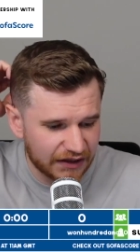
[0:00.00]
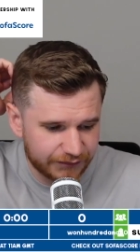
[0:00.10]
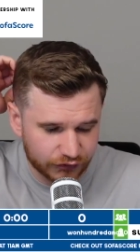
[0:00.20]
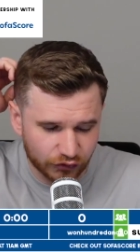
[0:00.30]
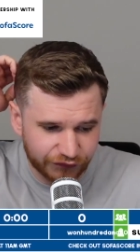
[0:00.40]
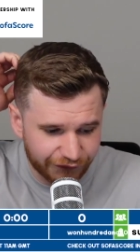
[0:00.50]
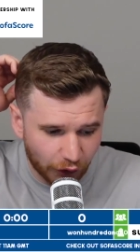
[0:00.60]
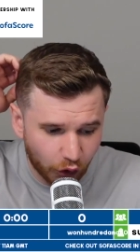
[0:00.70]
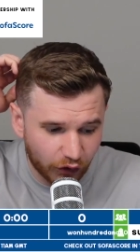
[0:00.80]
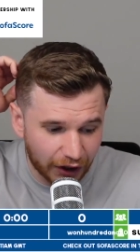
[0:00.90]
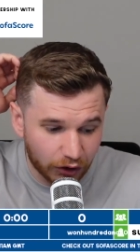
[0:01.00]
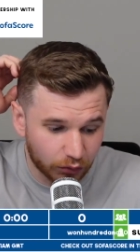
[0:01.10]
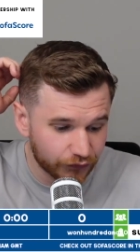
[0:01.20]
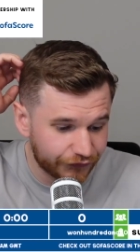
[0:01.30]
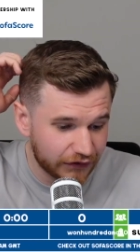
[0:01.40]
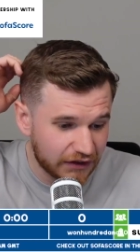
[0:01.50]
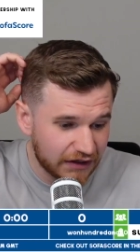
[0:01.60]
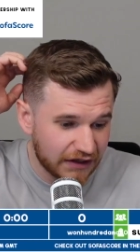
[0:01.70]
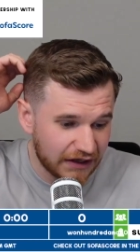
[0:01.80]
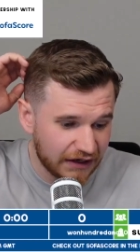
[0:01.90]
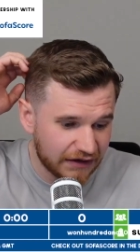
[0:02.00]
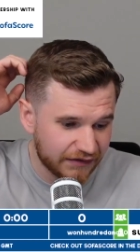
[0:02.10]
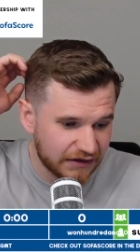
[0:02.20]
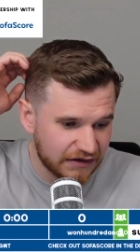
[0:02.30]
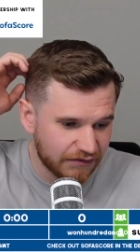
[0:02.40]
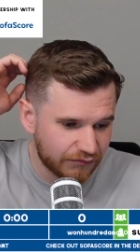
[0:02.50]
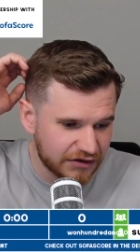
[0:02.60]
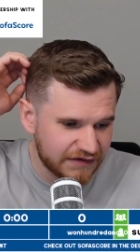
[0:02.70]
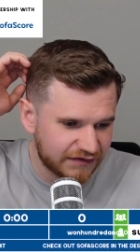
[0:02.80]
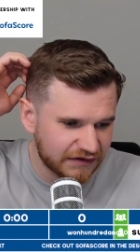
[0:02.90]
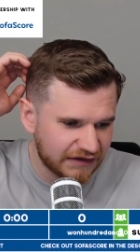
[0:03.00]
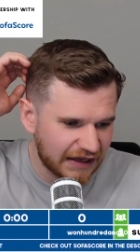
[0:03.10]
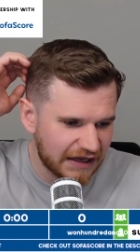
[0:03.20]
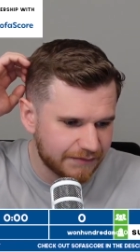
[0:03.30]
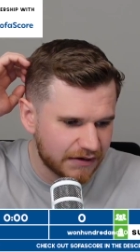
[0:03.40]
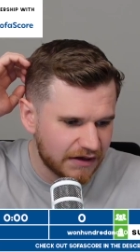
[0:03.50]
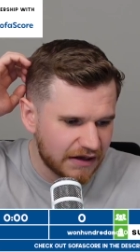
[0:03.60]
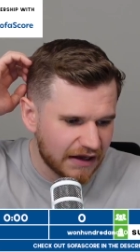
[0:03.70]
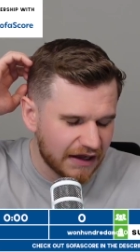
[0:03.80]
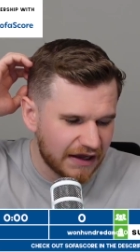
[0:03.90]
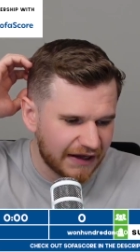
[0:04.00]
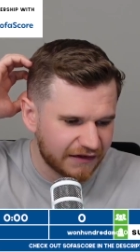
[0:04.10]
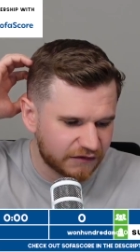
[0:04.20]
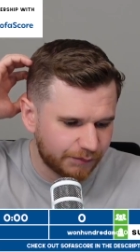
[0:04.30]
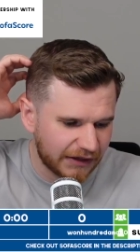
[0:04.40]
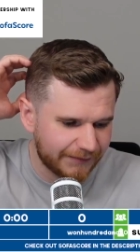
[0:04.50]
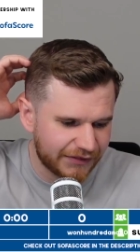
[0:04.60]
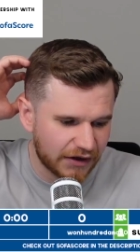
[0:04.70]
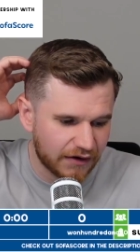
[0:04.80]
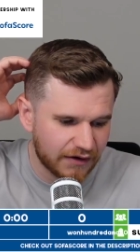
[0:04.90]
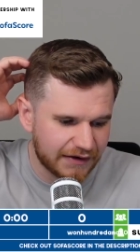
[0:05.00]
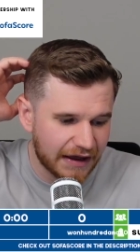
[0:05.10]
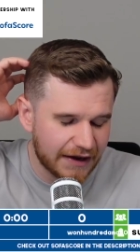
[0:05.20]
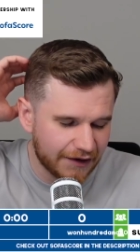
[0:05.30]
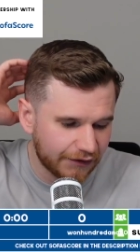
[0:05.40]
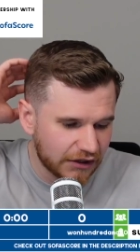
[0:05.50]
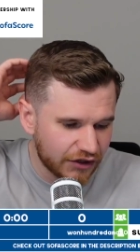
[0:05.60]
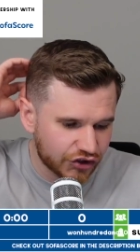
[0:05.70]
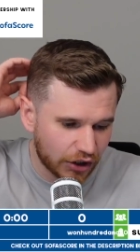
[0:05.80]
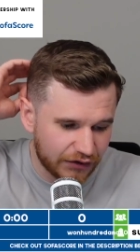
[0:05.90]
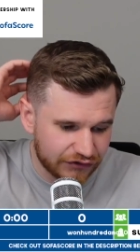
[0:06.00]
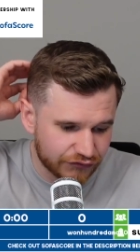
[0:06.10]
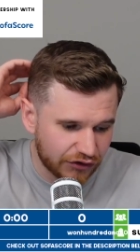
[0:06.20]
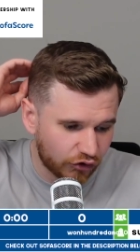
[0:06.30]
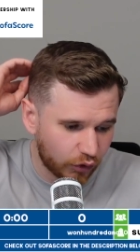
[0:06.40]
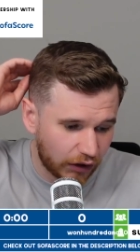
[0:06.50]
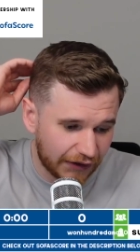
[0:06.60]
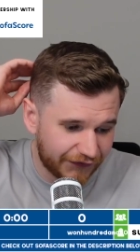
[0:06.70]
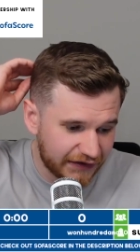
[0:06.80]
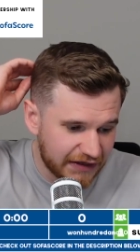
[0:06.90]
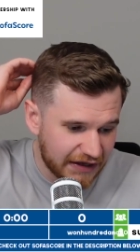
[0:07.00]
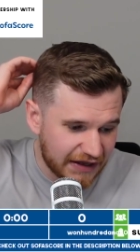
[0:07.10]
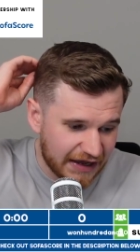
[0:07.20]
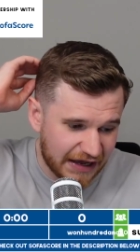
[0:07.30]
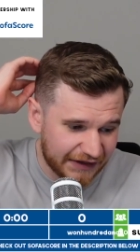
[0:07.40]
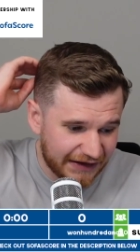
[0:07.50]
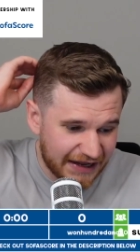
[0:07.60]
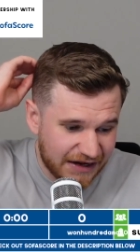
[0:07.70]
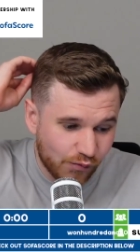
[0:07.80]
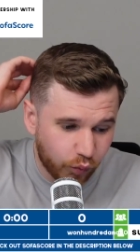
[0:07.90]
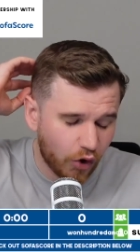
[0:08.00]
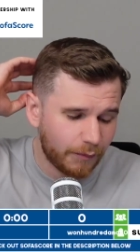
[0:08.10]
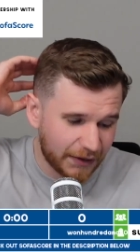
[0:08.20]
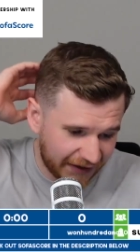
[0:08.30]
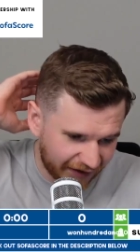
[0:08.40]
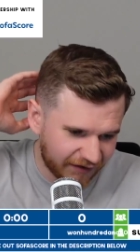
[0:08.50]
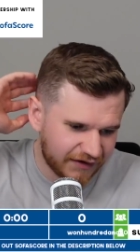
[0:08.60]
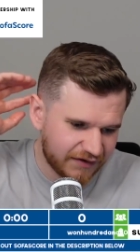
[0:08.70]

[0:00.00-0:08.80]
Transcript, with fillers: Scored 4 goals in the recent game against Plymouth Argyle, showing his real quality. Had a whopping